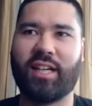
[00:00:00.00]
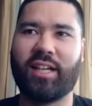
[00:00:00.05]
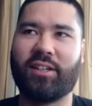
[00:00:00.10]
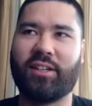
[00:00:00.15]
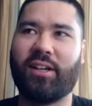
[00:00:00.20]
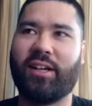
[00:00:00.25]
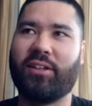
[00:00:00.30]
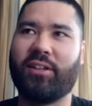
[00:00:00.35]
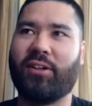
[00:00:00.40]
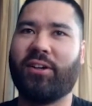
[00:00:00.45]

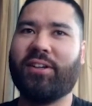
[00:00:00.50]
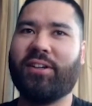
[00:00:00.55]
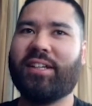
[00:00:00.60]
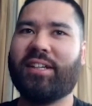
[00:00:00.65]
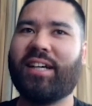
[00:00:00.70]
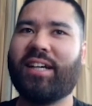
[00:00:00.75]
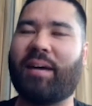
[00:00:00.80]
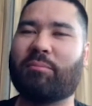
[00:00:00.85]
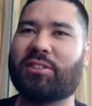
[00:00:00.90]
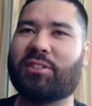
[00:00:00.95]
I know.
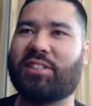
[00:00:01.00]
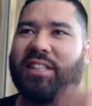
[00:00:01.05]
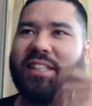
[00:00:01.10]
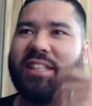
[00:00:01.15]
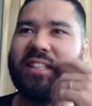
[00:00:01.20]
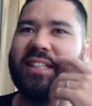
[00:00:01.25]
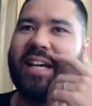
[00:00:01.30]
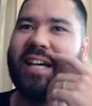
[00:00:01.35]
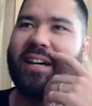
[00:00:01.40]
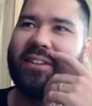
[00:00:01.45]
I'm just
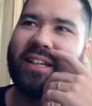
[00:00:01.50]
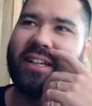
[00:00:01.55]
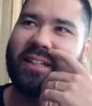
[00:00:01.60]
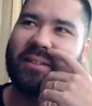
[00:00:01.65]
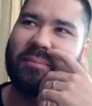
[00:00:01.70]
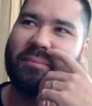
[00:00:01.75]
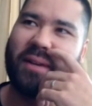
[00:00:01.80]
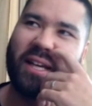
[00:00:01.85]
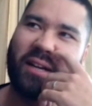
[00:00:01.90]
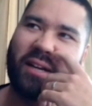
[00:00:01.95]
thinking now,
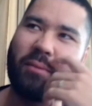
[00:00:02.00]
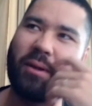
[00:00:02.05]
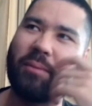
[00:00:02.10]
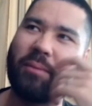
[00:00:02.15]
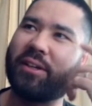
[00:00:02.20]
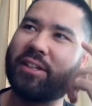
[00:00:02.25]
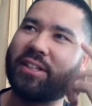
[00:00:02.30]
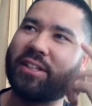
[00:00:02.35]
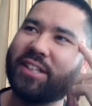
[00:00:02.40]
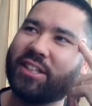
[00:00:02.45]
like, man, I
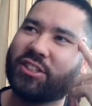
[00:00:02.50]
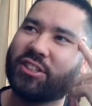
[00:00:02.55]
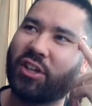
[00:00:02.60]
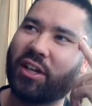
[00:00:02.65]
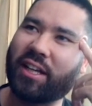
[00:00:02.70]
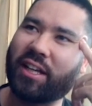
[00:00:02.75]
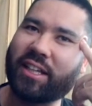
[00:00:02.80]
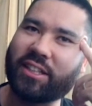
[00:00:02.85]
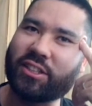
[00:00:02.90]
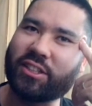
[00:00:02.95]
remember
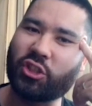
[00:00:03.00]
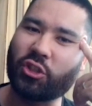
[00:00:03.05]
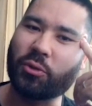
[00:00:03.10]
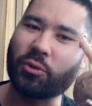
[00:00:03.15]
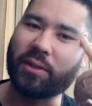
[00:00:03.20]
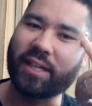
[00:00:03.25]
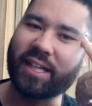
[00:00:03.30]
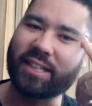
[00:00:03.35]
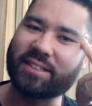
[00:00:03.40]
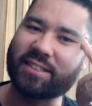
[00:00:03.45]
trying to eat
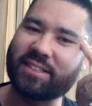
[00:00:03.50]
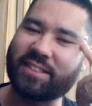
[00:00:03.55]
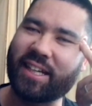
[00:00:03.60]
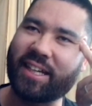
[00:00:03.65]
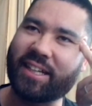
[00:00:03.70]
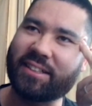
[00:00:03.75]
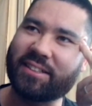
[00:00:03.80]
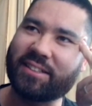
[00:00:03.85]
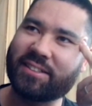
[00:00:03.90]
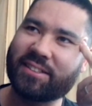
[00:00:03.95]
chewy as
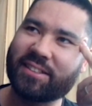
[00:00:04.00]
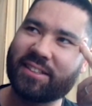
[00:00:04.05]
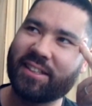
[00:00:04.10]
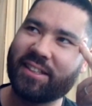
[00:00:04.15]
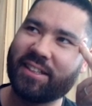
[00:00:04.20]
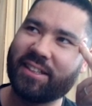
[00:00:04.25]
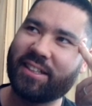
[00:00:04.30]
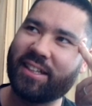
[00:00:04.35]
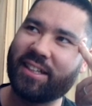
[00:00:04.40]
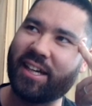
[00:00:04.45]
steaks,
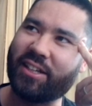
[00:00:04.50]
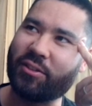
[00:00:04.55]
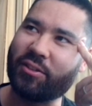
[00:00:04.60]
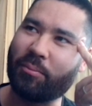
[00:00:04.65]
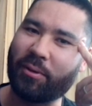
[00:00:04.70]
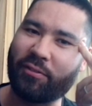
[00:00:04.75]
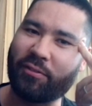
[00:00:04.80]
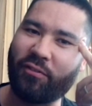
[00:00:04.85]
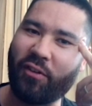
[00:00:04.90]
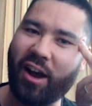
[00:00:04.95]
and you'd
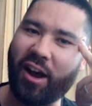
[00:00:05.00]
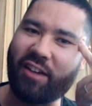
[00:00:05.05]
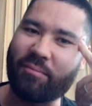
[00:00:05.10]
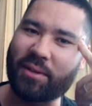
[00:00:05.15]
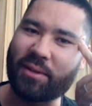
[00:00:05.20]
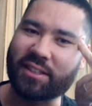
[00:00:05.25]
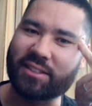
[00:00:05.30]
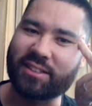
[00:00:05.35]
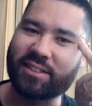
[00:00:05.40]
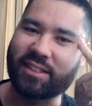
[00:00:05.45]
be 5
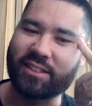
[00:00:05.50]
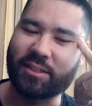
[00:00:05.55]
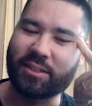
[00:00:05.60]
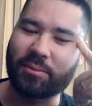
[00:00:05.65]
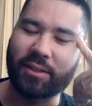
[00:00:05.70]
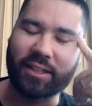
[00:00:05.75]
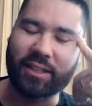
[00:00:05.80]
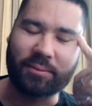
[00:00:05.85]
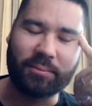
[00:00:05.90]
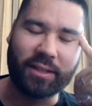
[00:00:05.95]
minutes in, you'd
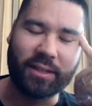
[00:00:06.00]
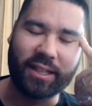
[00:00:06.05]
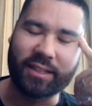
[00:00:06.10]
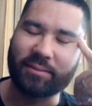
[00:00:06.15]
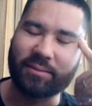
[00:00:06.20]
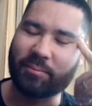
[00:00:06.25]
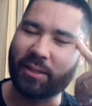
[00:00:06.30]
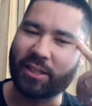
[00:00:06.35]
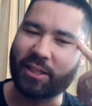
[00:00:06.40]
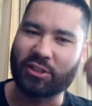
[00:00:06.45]
be like, man,
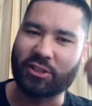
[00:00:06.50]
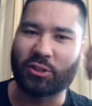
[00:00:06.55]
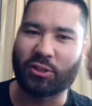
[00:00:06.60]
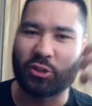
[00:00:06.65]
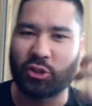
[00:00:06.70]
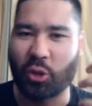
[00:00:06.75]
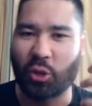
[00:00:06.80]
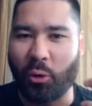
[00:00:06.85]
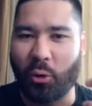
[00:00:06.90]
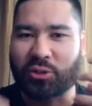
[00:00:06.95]
what the
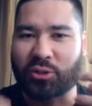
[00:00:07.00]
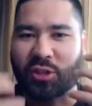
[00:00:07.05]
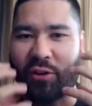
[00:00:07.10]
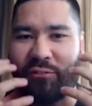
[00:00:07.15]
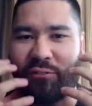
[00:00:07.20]
fuck